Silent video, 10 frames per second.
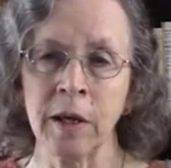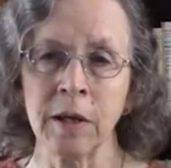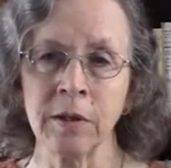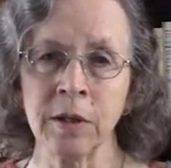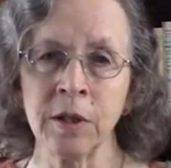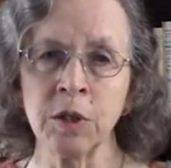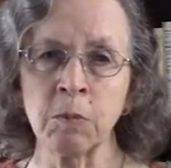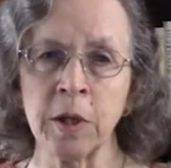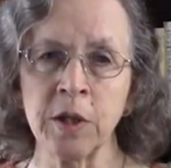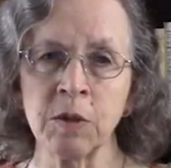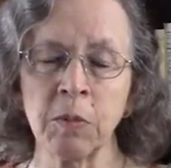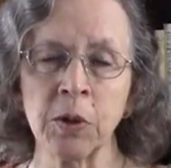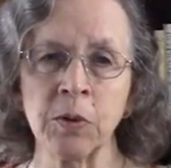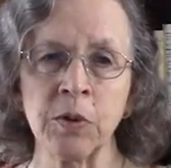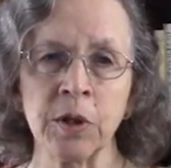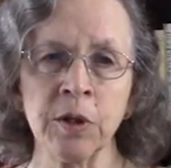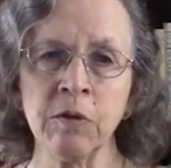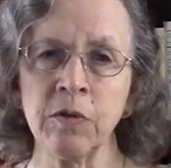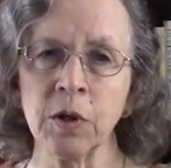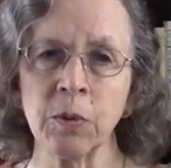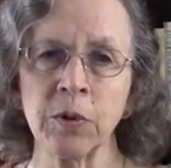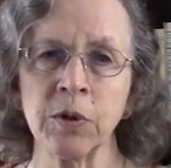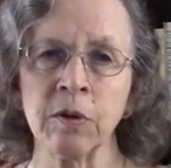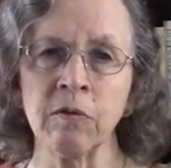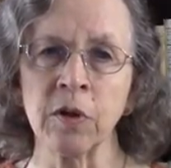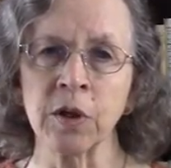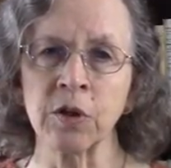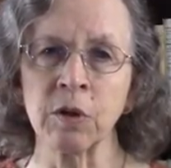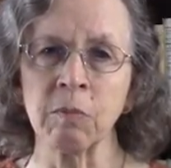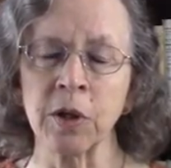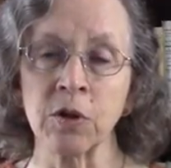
and that displaced bones interfere with nerve function by